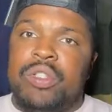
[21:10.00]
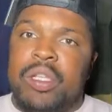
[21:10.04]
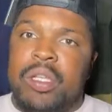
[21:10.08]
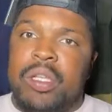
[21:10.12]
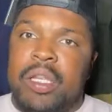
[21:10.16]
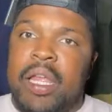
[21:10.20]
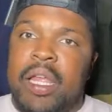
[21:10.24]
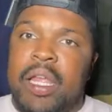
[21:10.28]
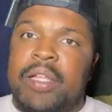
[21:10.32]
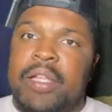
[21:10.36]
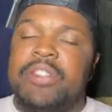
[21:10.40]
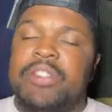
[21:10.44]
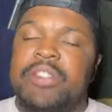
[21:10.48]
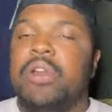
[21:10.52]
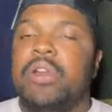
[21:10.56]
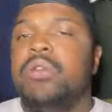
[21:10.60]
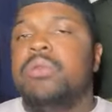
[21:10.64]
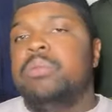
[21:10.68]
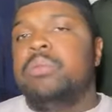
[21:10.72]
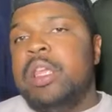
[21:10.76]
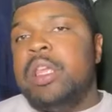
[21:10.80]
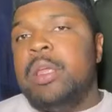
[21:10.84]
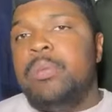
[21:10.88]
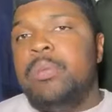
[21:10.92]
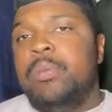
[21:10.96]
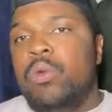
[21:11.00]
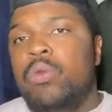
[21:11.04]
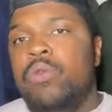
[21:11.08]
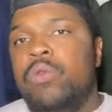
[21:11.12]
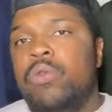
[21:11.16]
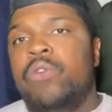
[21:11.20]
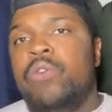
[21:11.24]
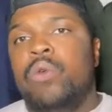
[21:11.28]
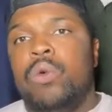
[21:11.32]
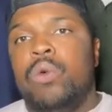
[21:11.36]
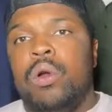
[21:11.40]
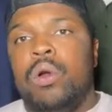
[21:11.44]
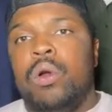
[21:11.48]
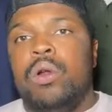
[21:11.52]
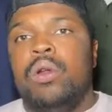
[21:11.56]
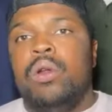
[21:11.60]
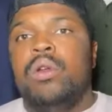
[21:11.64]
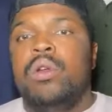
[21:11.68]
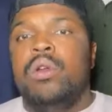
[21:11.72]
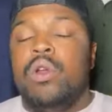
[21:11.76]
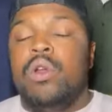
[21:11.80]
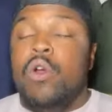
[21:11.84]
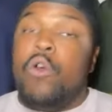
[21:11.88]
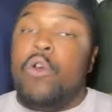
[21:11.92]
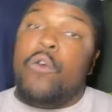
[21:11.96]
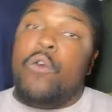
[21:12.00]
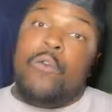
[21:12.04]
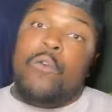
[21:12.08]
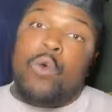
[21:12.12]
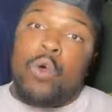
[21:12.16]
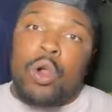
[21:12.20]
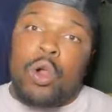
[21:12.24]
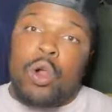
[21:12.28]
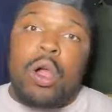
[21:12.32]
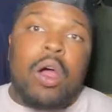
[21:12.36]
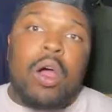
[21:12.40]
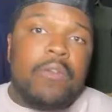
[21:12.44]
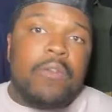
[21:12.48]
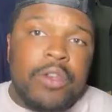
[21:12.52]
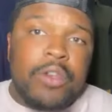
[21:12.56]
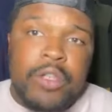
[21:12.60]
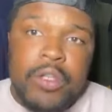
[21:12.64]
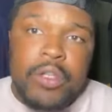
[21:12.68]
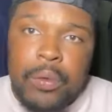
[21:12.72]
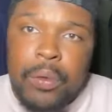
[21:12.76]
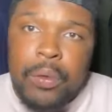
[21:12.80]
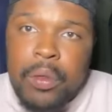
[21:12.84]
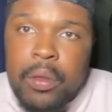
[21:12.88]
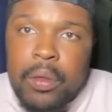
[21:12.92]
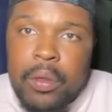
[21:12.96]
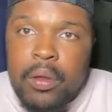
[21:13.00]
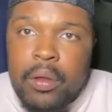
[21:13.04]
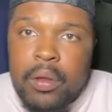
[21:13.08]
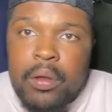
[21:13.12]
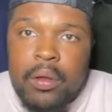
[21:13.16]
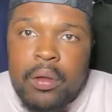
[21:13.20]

select certain people for for coffin tooth